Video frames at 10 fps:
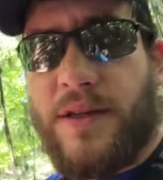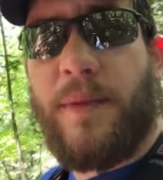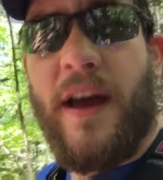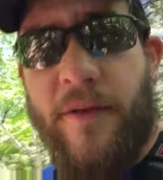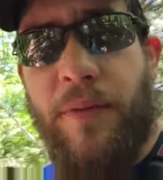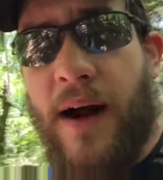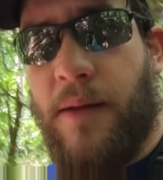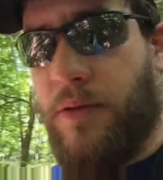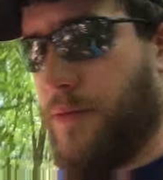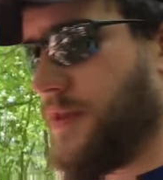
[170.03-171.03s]
some kind of
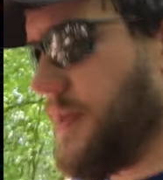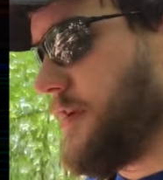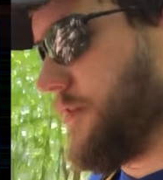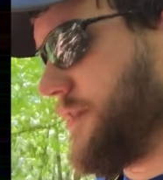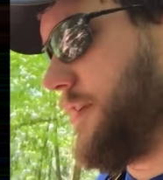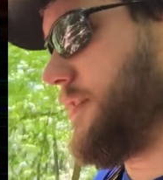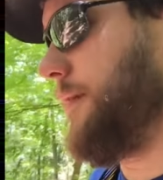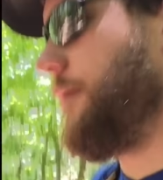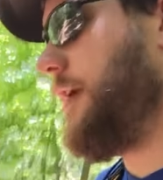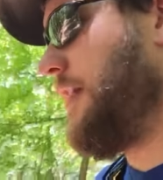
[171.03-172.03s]
problem with the
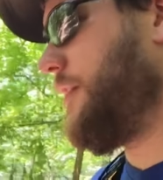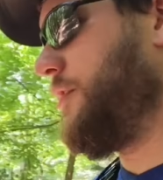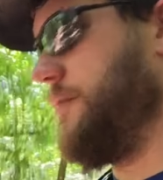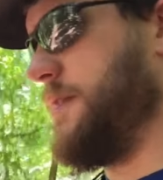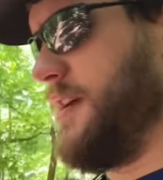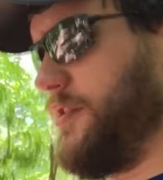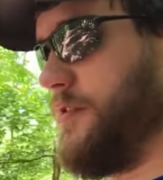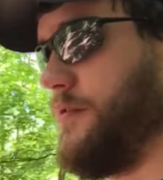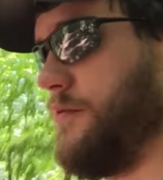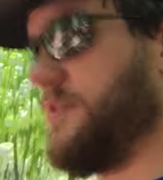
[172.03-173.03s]
ecosystem. could be a
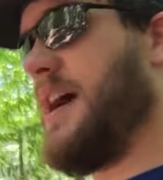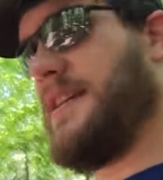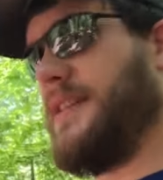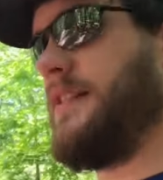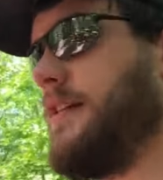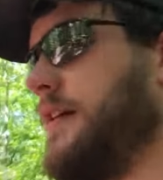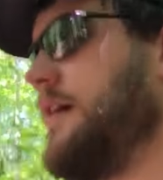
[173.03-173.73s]
new toxin,